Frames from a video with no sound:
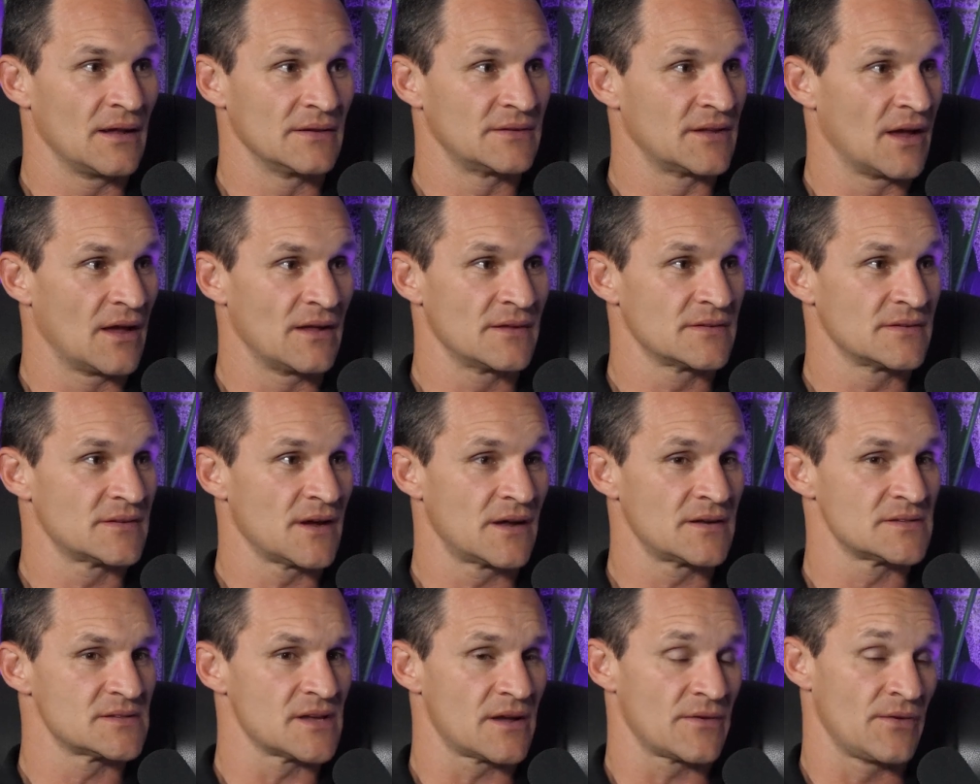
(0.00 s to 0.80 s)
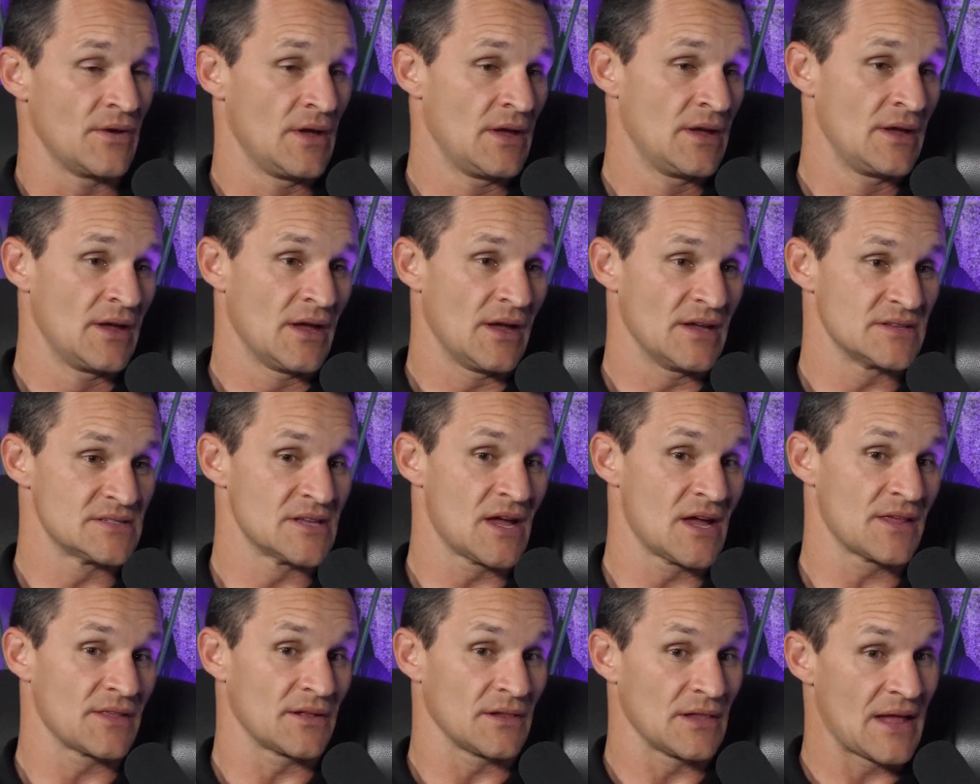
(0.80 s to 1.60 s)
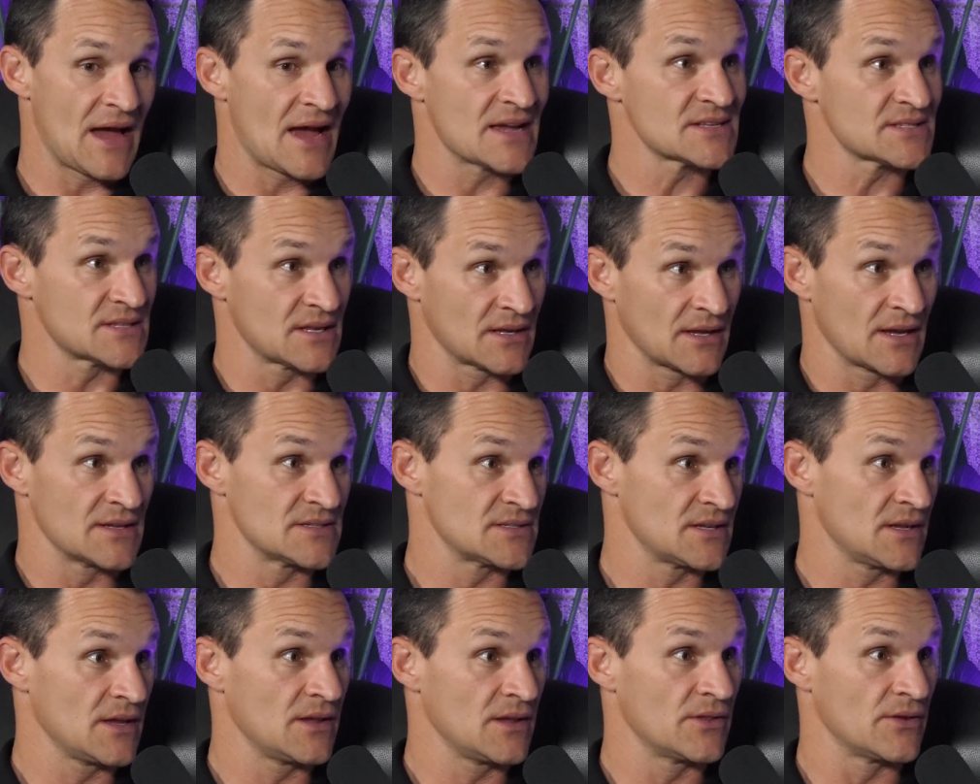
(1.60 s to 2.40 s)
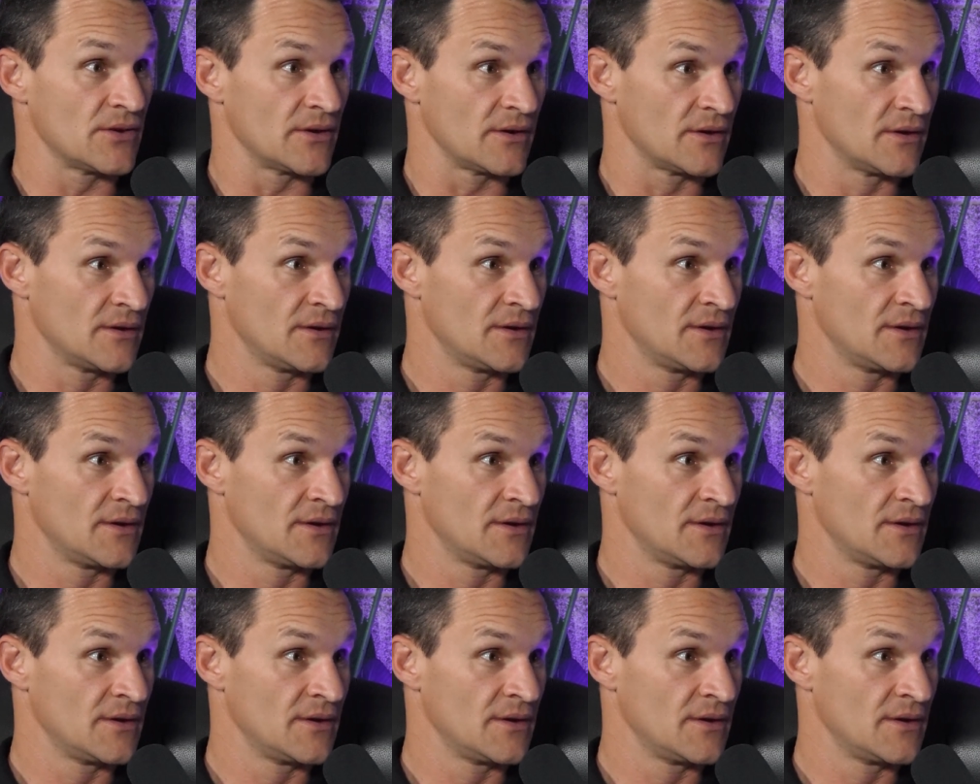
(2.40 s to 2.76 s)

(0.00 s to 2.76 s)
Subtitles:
a ton of stuff. It's not the last thing I see either.